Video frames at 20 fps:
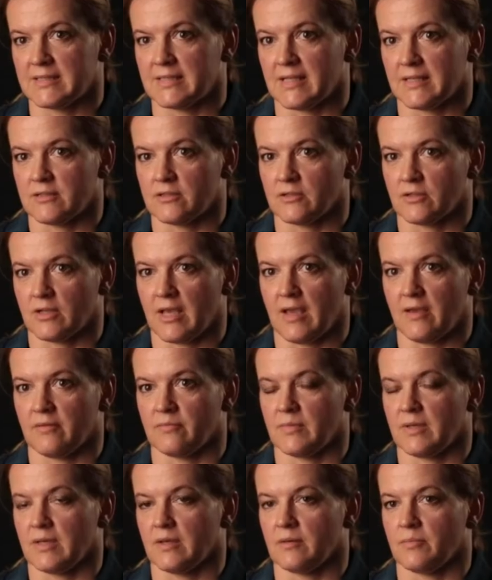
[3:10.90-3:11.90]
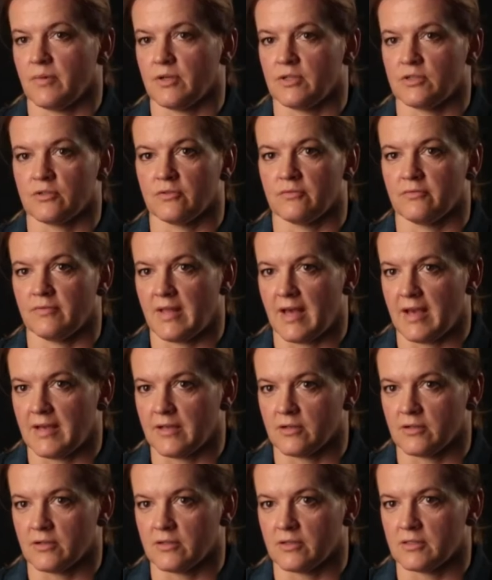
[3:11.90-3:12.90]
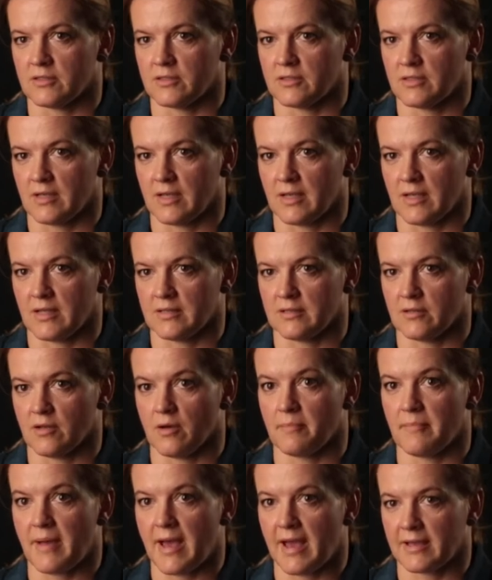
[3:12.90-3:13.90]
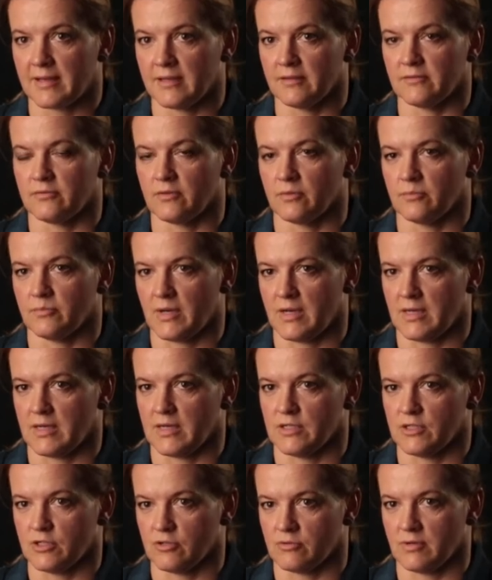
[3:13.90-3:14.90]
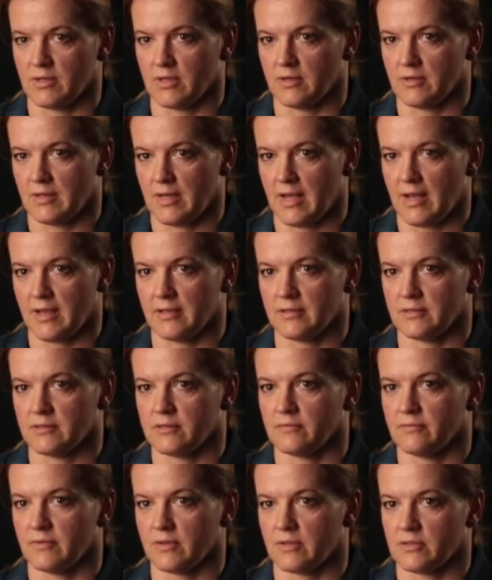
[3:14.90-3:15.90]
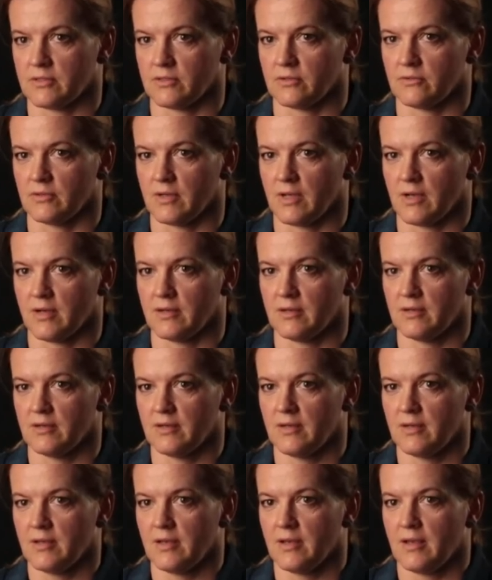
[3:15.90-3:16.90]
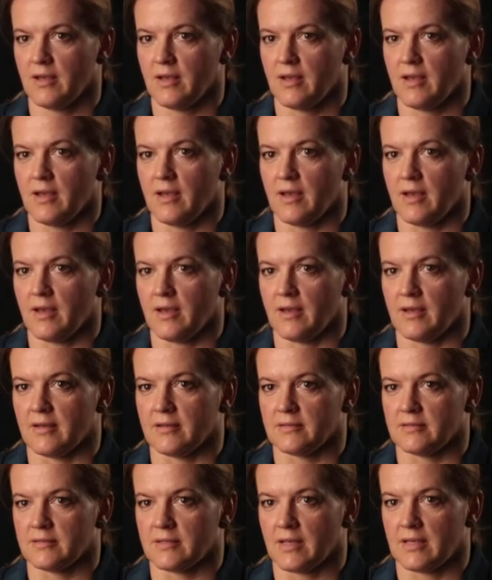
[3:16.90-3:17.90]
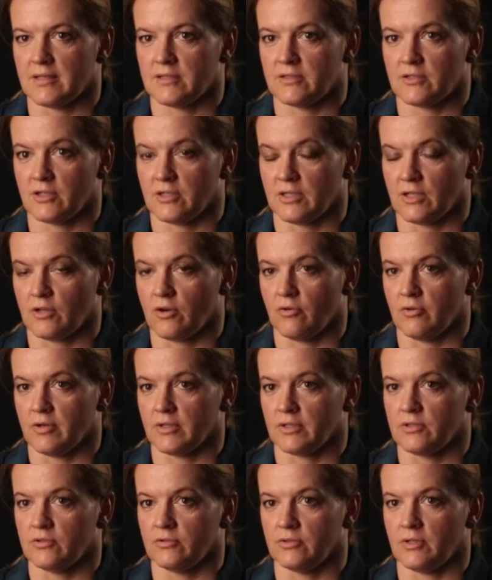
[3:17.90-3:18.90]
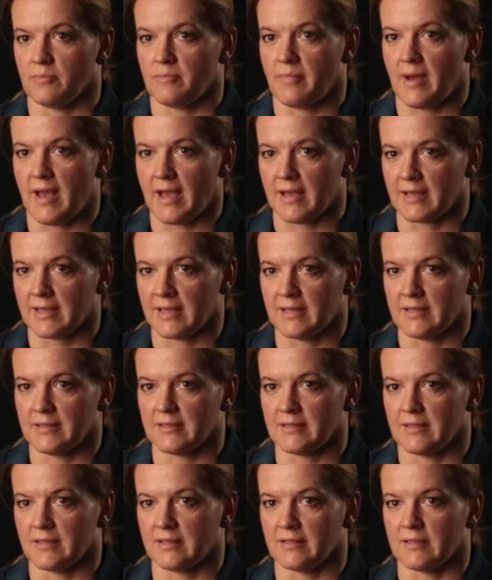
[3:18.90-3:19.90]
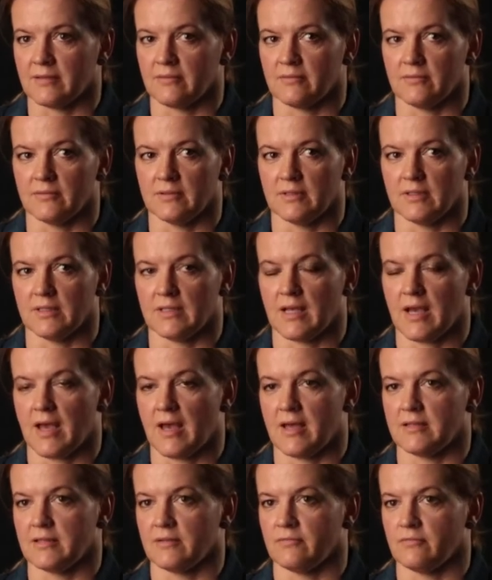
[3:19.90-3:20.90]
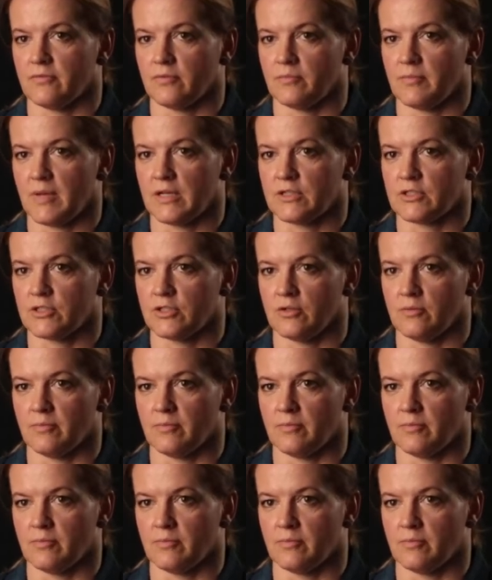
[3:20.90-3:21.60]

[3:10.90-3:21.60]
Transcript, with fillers: Center gave me a bunch of flyers and a packet from Brain Injury Alliance of Arizona. And I started going through the packet and it, it had information